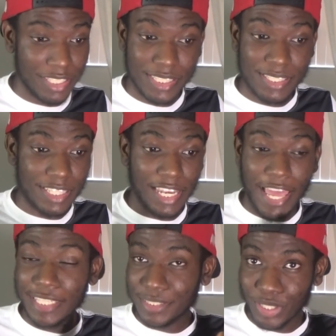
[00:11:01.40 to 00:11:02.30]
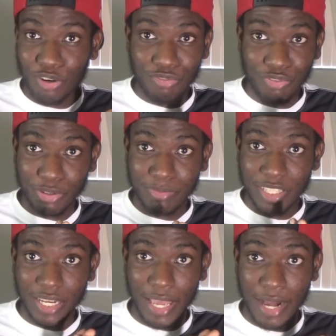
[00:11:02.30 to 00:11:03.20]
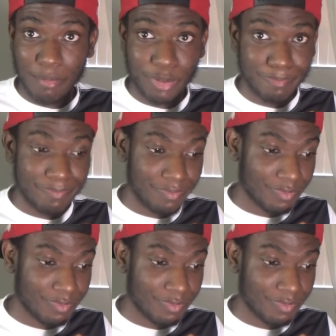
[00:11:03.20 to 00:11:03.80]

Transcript: this is the last song from the album,